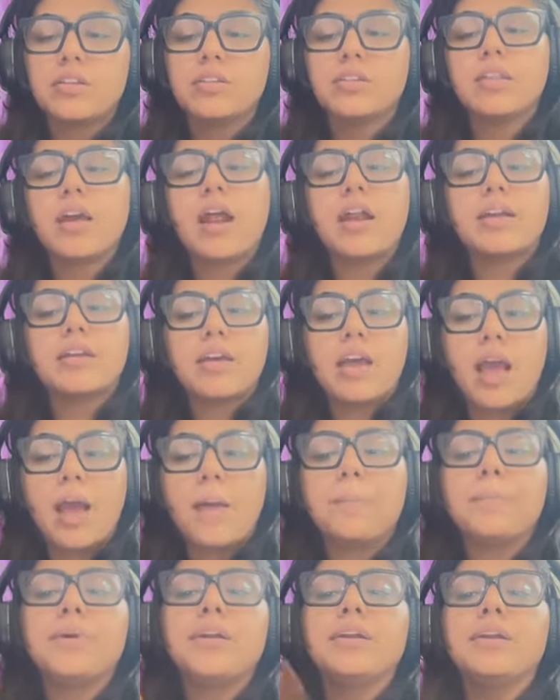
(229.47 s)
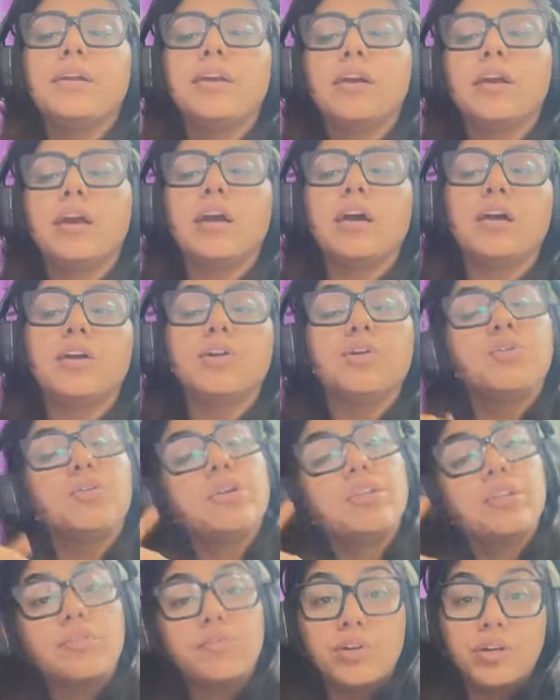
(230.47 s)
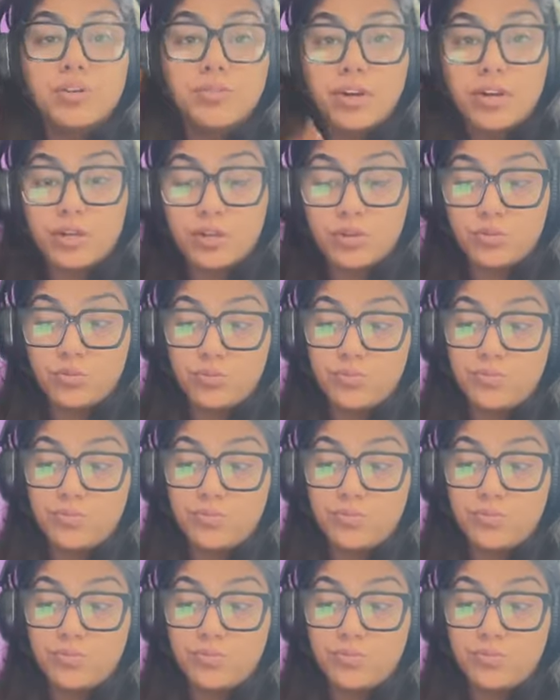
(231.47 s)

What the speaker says: that happened during the World War II.